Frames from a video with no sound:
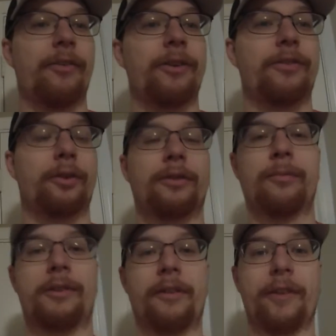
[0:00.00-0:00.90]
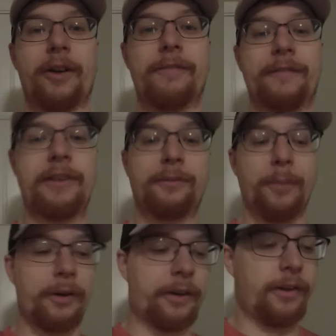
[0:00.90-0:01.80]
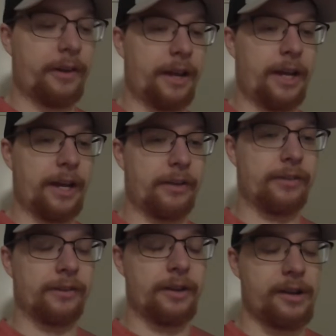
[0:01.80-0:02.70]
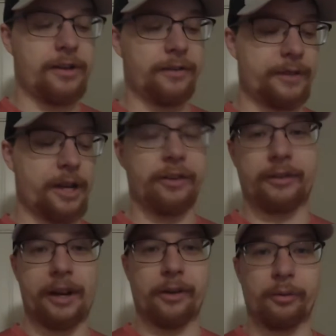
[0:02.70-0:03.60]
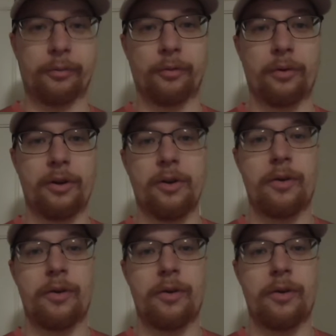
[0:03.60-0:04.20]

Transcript: I've already sold some stuff on Facebook, and yeah, I'll just kind of go through